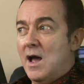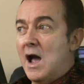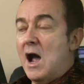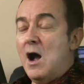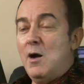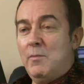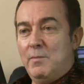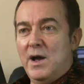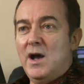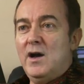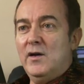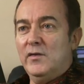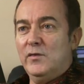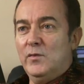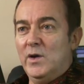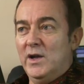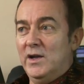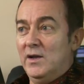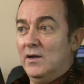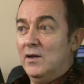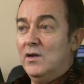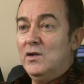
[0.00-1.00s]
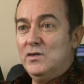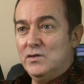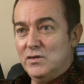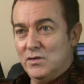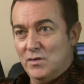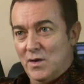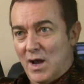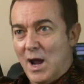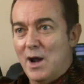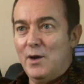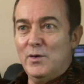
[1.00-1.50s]
our pathway
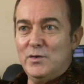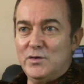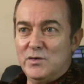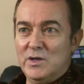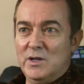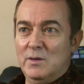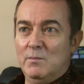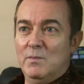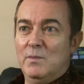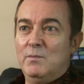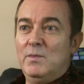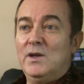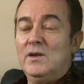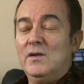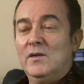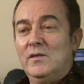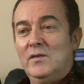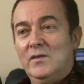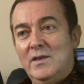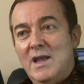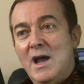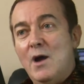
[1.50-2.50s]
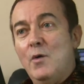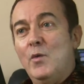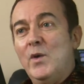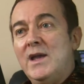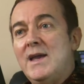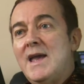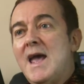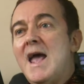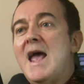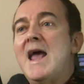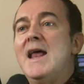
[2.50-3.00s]
to our dream because now we
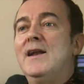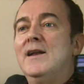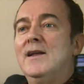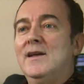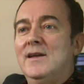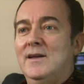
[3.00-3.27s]
can.